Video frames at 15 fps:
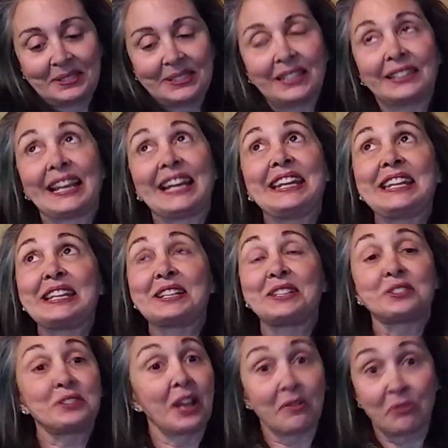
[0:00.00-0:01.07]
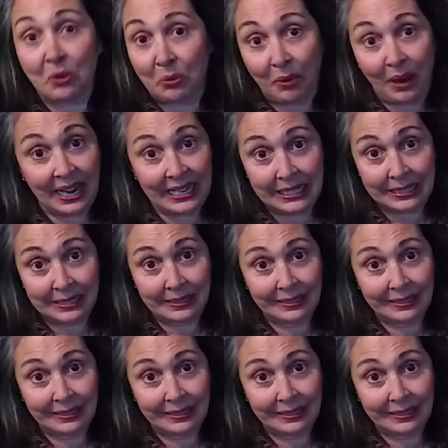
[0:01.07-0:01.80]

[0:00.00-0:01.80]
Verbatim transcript: The lighting is never right.